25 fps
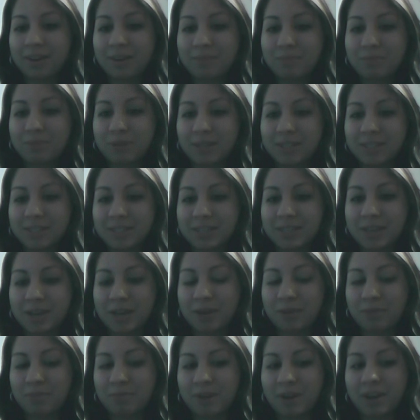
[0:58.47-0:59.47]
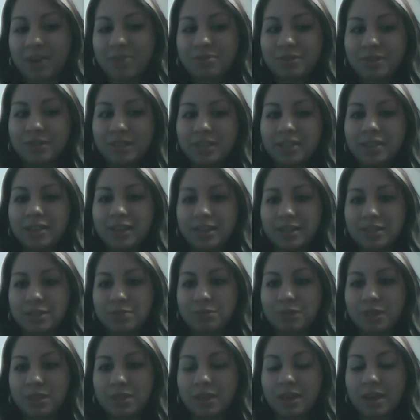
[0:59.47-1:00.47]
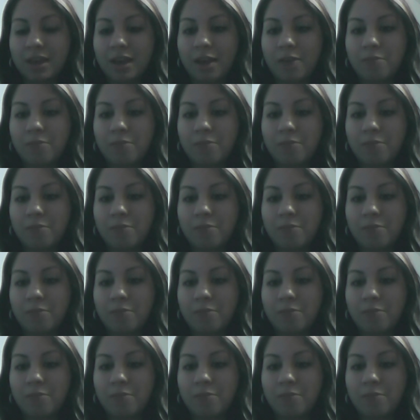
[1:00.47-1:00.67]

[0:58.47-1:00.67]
but I really like to beat the game